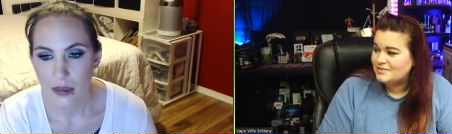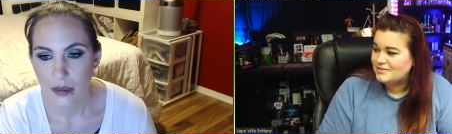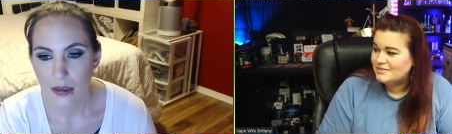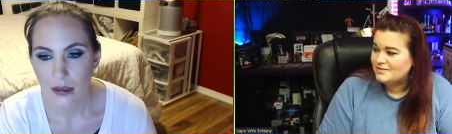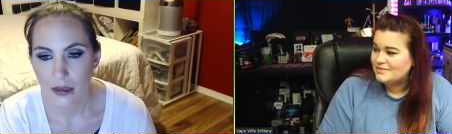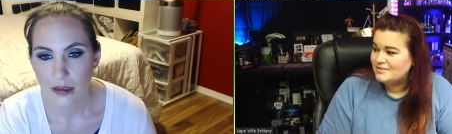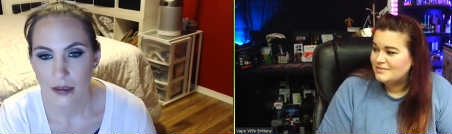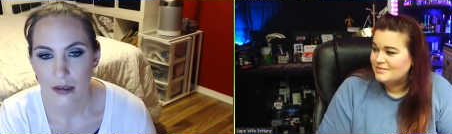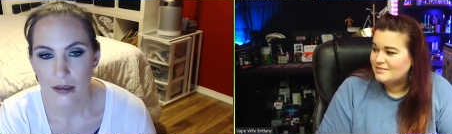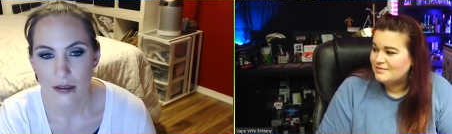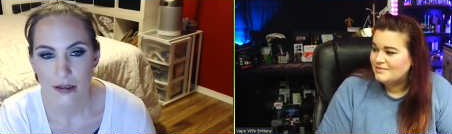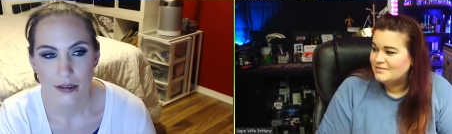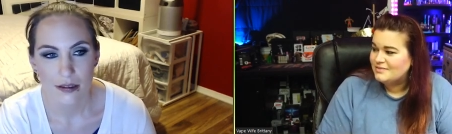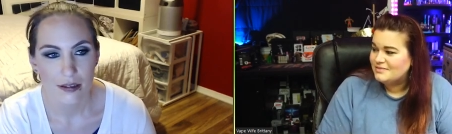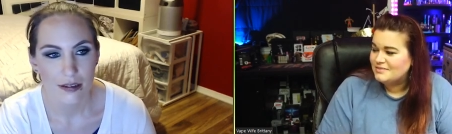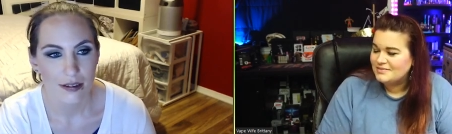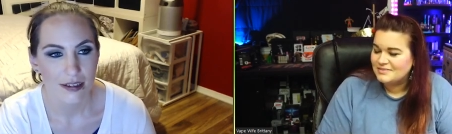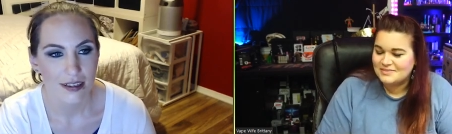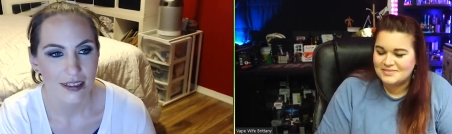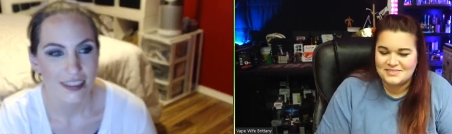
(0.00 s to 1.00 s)

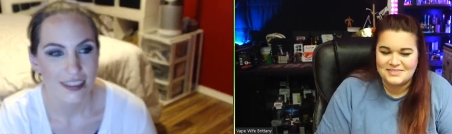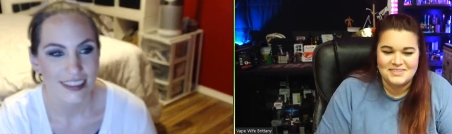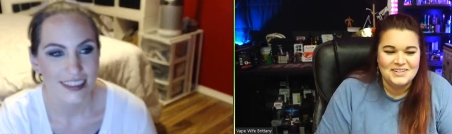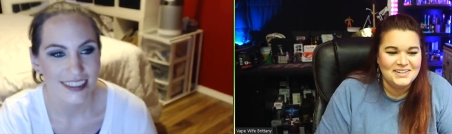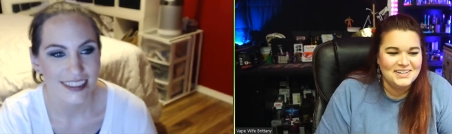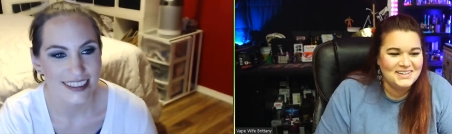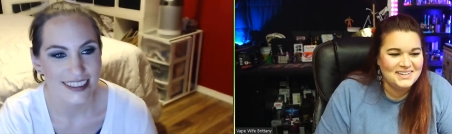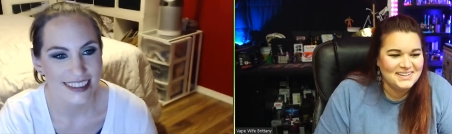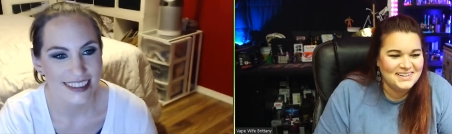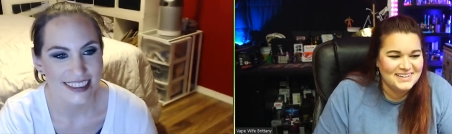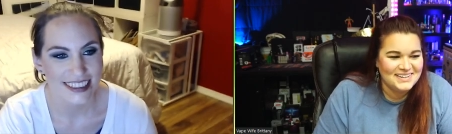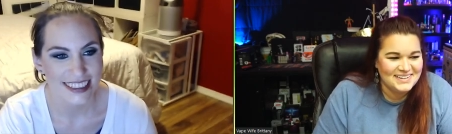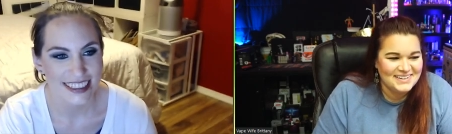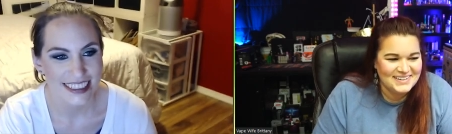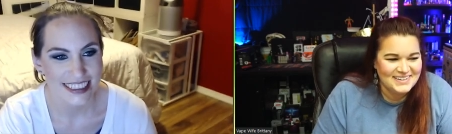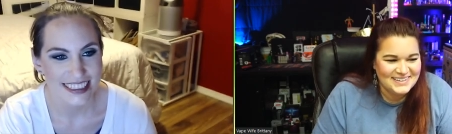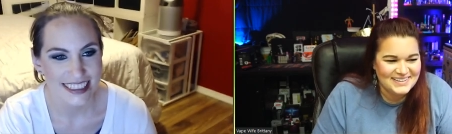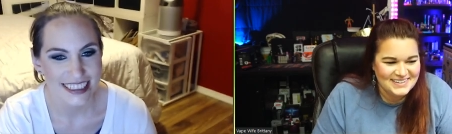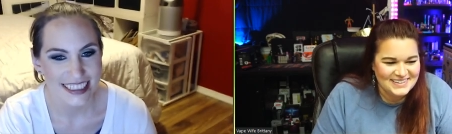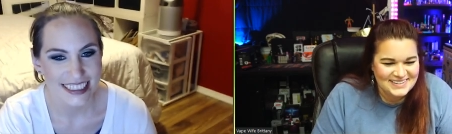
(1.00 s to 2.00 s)

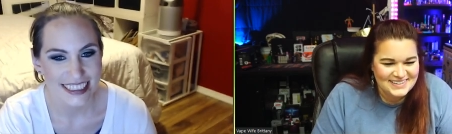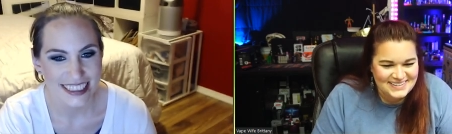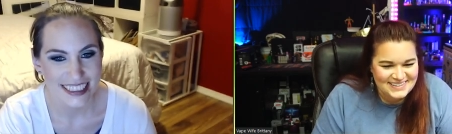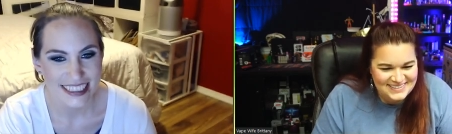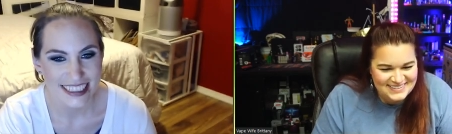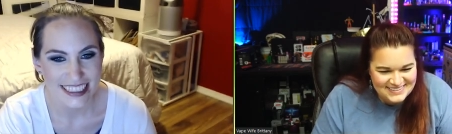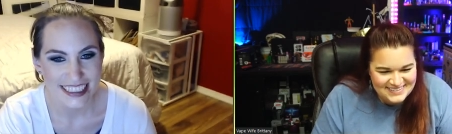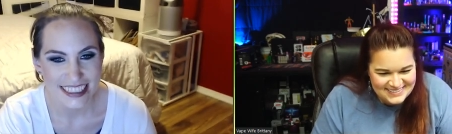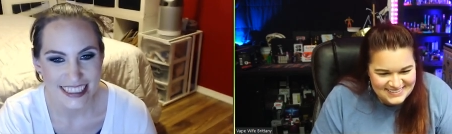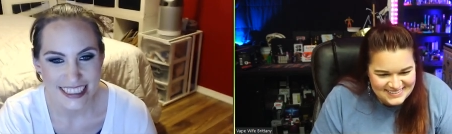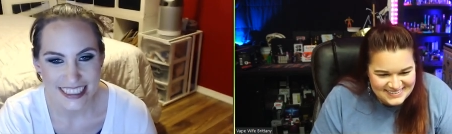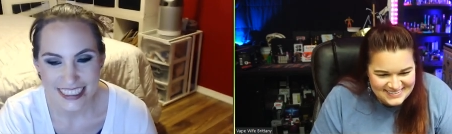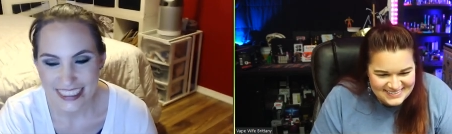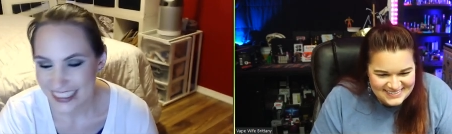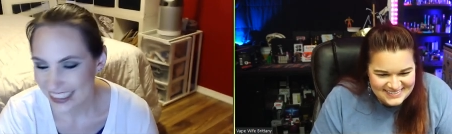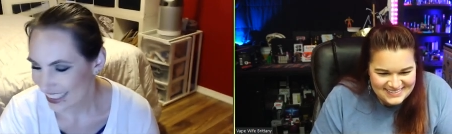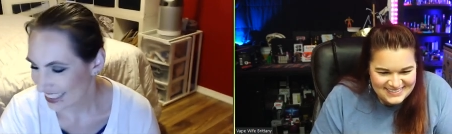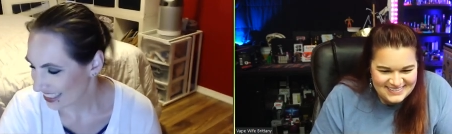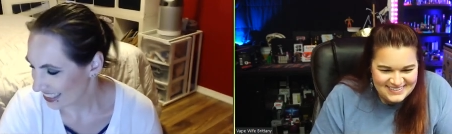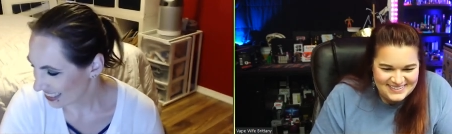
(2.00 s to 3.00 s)

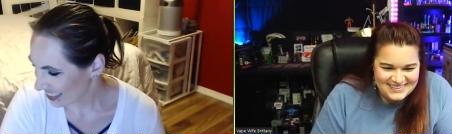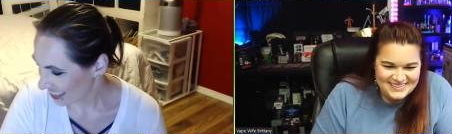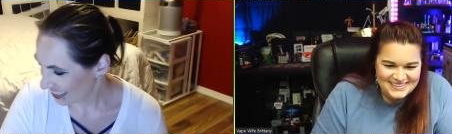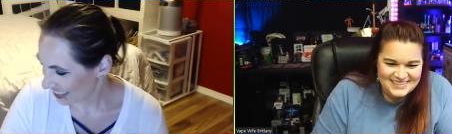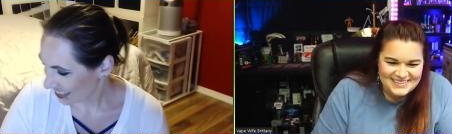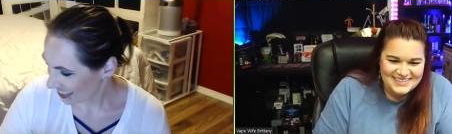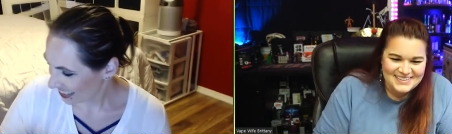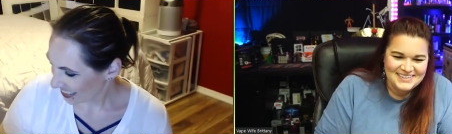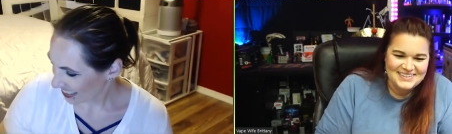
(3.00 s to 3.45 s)
No one is speaking in this clip.